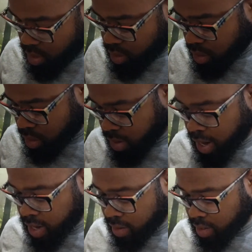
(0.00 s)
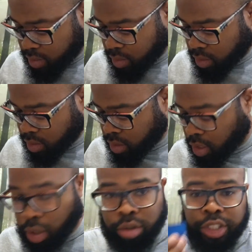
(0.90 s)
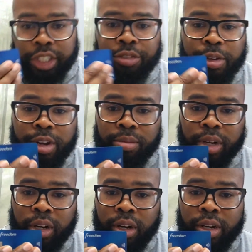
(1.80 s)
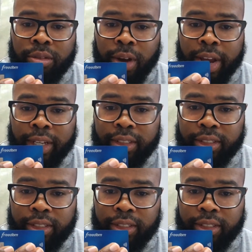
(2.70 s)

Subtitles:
So I had the OG Freedom card, right?